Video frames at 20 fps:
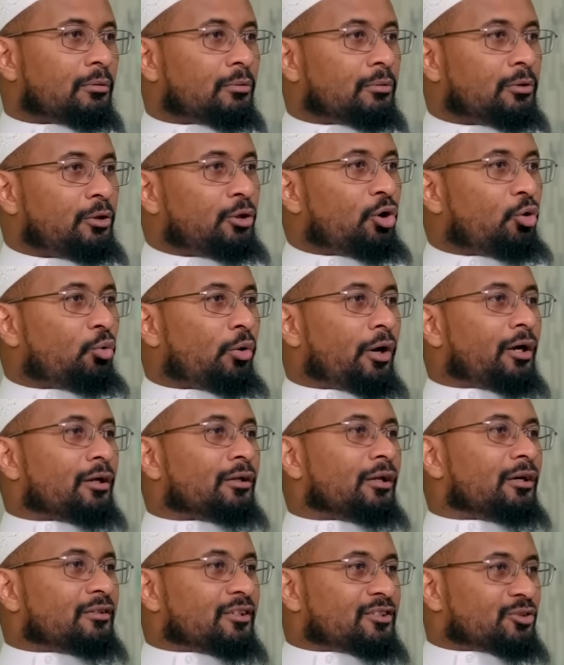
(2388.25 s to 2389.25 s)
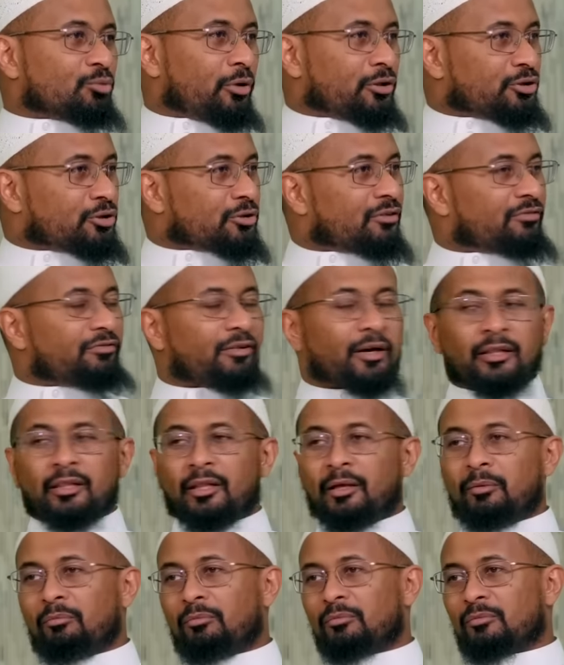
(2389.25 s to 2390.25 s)
You know why Allah doesn't want you to find
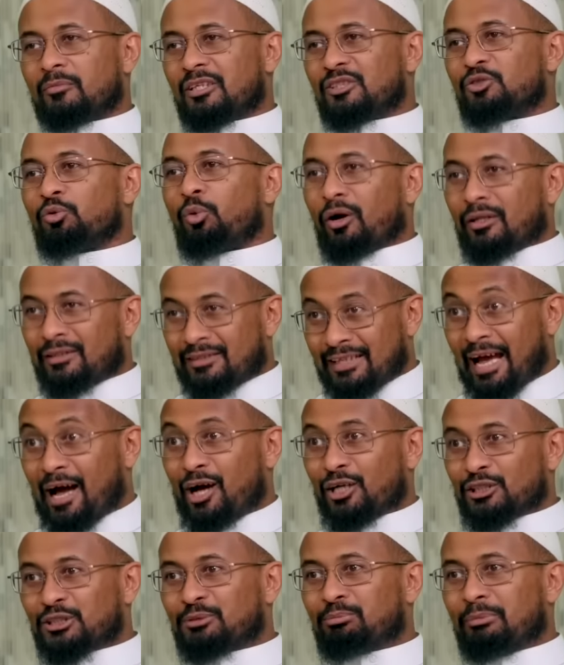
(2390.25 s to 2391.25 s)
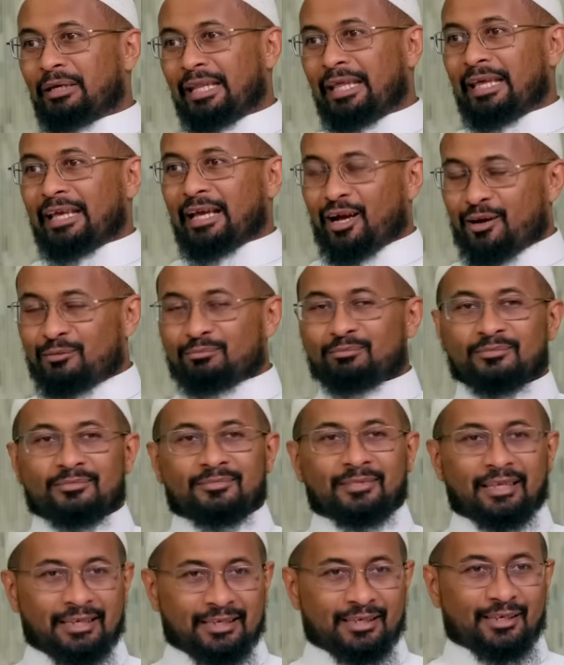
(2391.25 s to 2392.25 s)
them? Doesn't want us, meaning
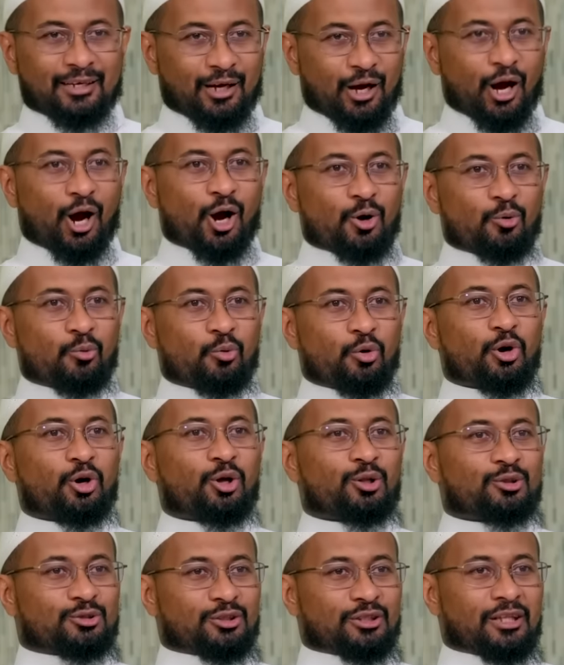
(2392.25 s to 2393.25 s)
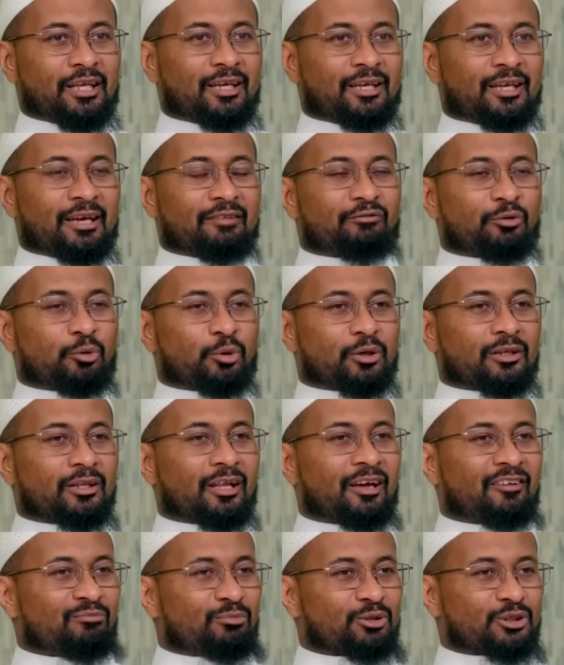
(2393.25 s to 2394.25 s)
like our world today, everyone
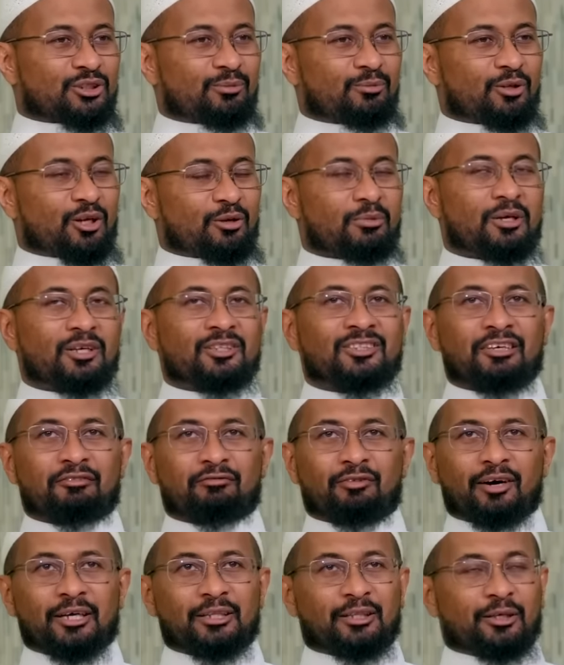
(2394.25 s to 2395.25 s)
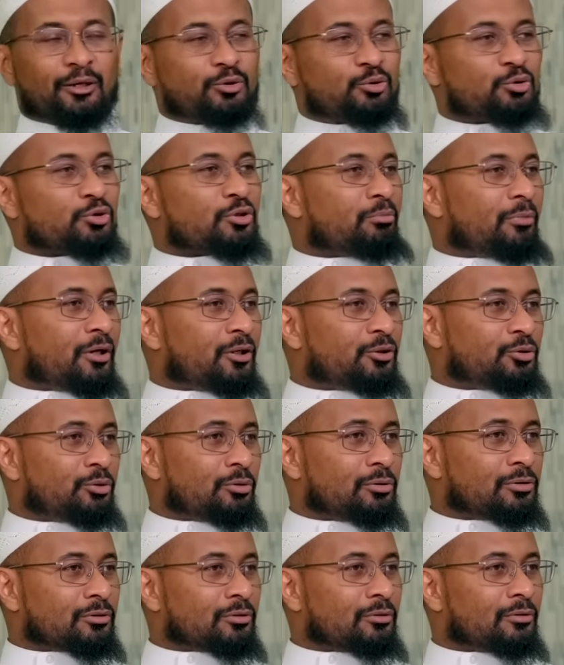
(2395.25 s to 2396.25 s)
alive, Muslim, non, to find Ya'juj and
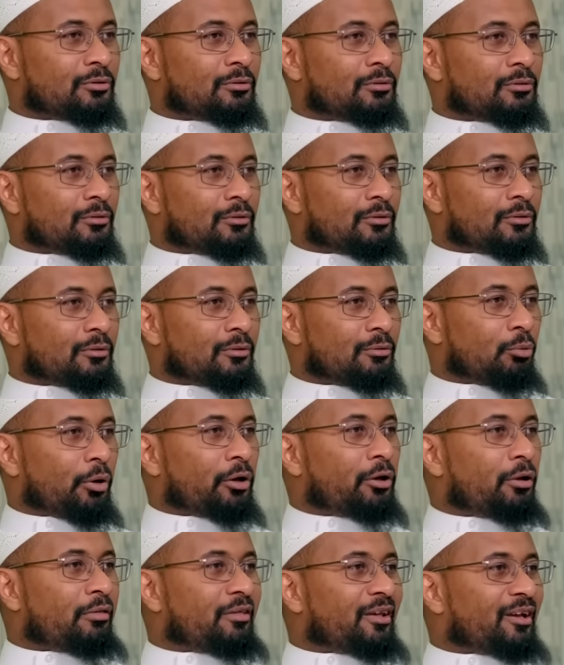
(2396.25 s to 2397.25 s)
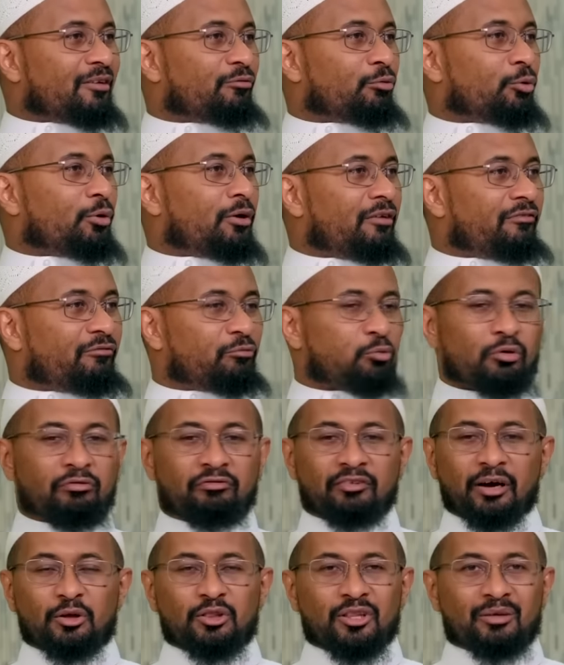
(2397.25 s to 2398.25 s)
Ma'juj? What do you think if we
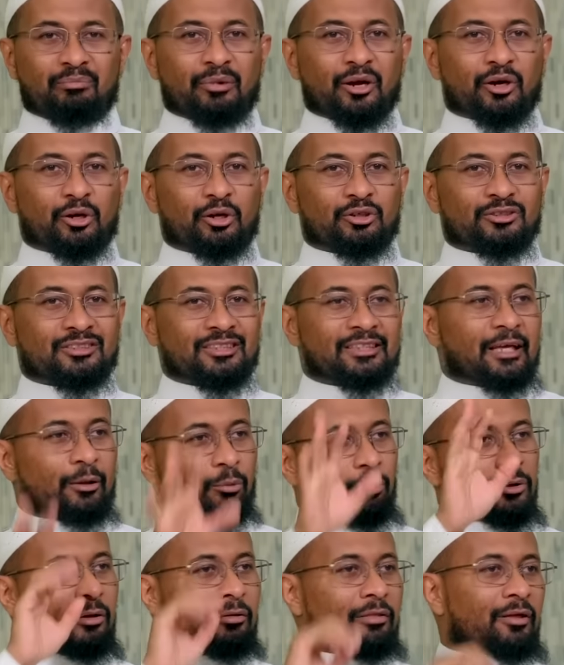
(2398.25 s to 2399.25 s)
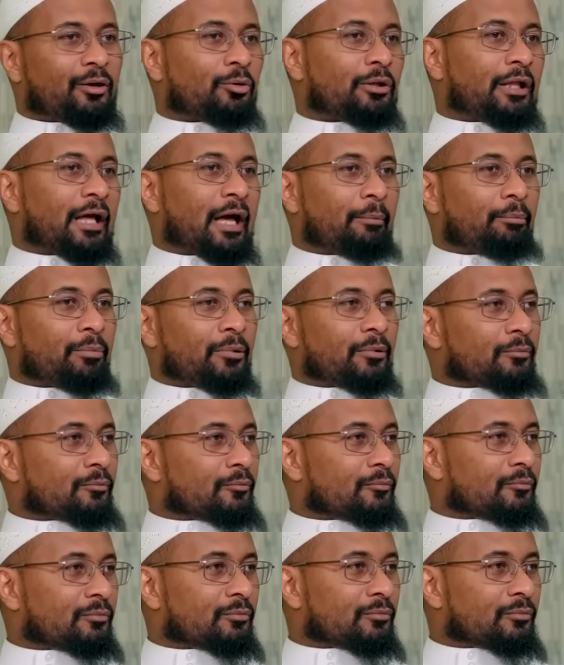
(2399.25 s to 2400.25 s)
found the barrier today, what do you think will happen?
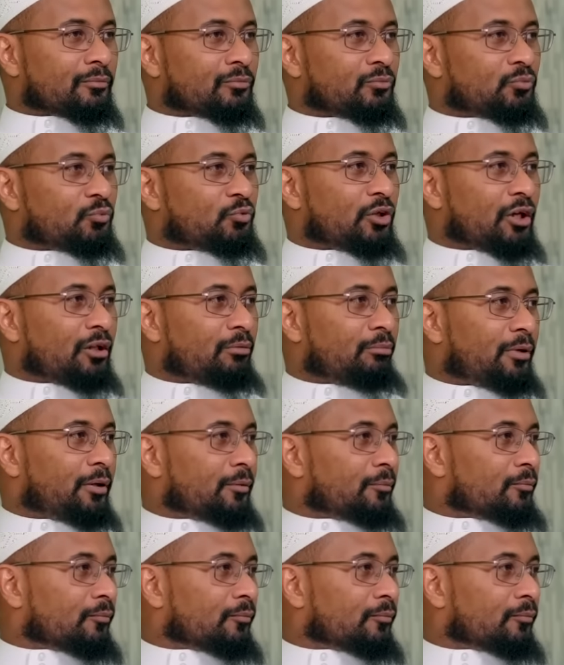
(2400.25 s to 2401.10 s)
Tell me.